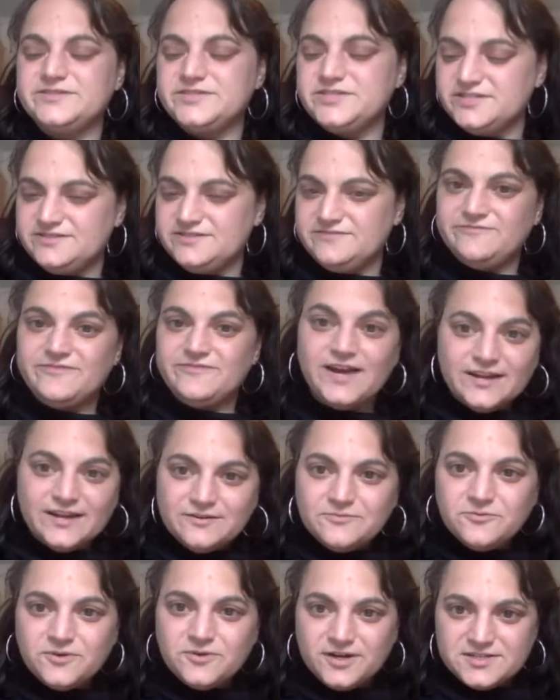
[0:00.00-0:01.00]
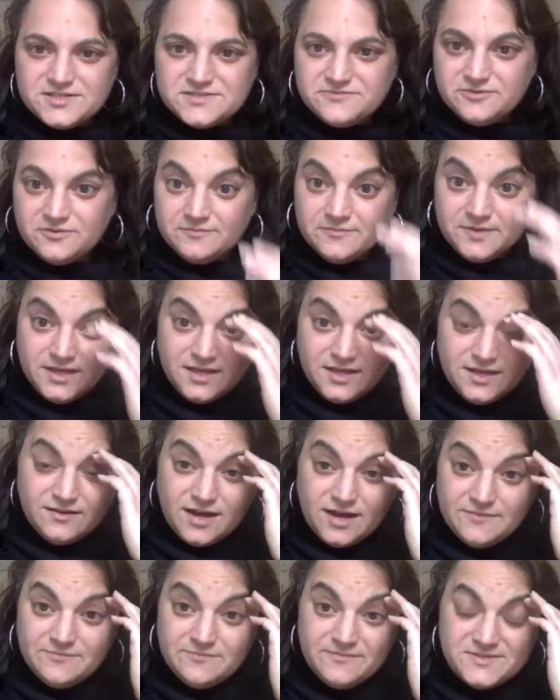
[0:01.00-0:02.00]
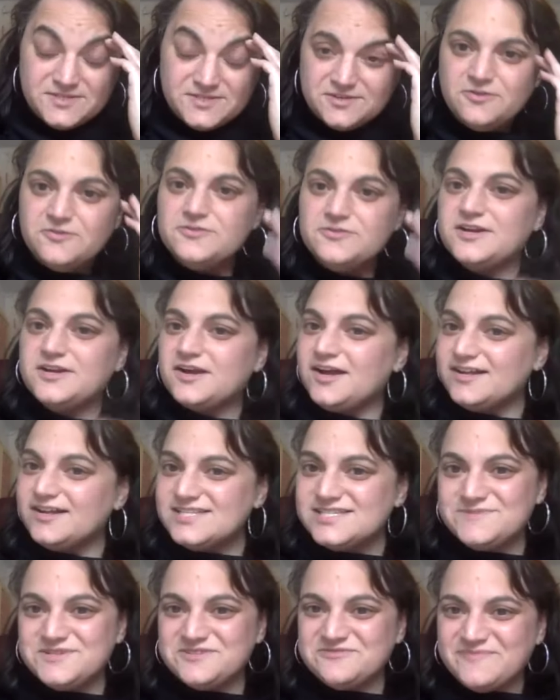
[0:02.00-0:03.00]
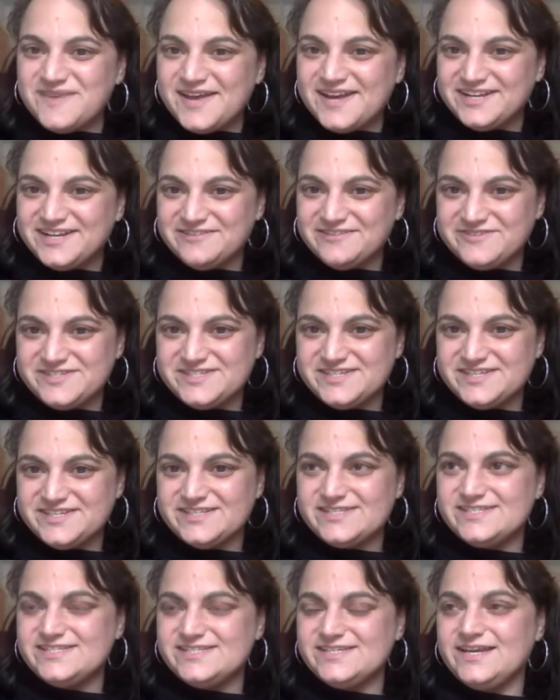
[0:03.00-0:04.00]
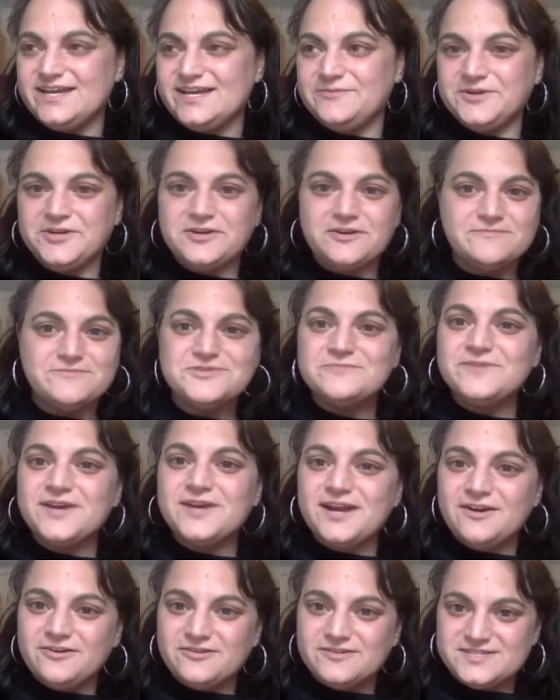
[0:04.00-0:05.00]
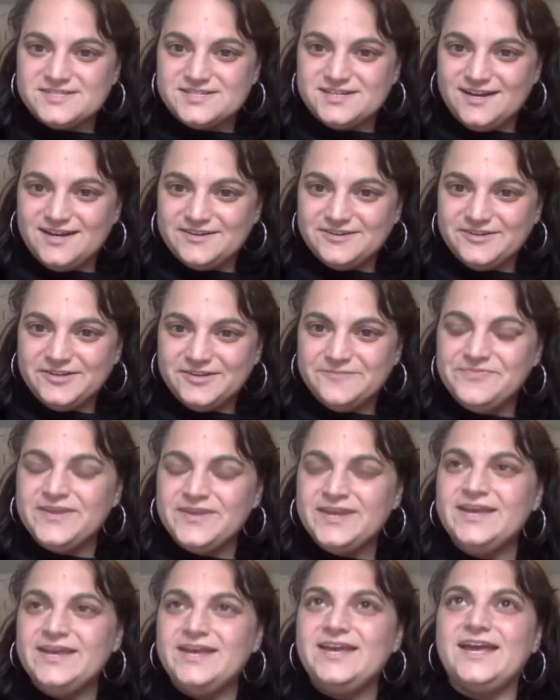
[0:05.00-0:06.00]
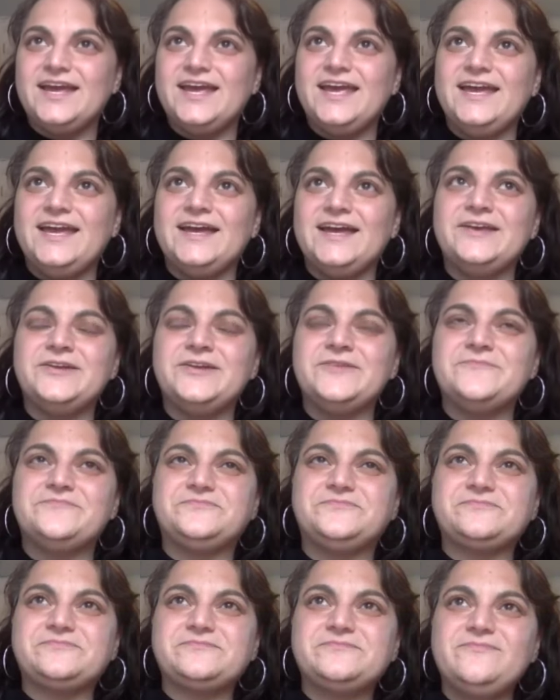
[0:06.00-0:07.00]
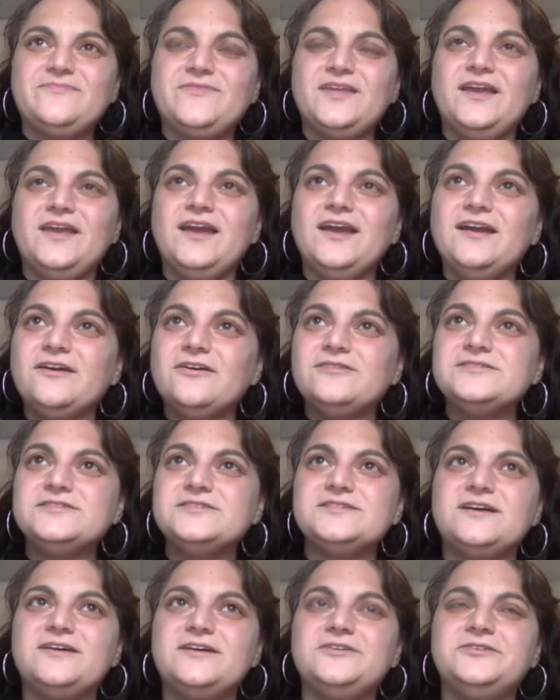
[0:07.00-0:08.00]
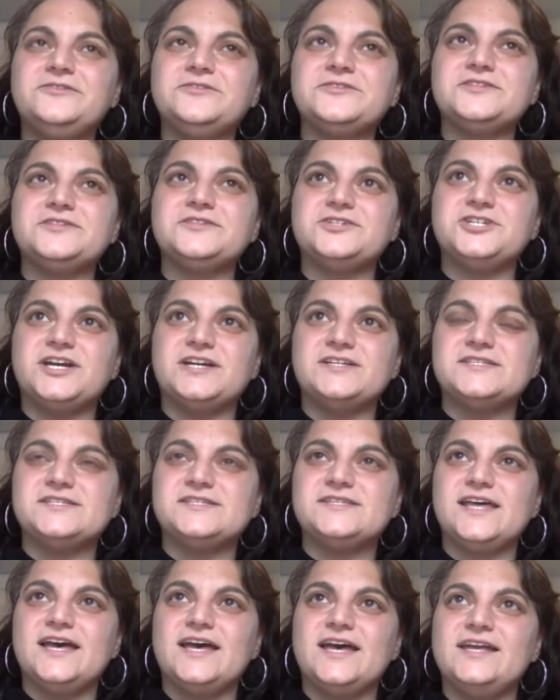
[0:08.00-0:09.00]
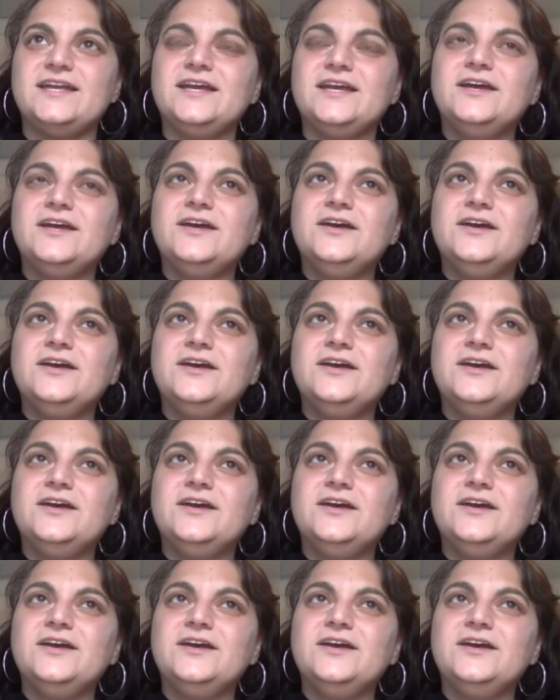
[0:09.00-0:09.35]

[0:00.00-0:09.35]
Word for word: to define what it is for me. So the concept of magnificence um, it comes from Aristotle, and Aristotle suggests that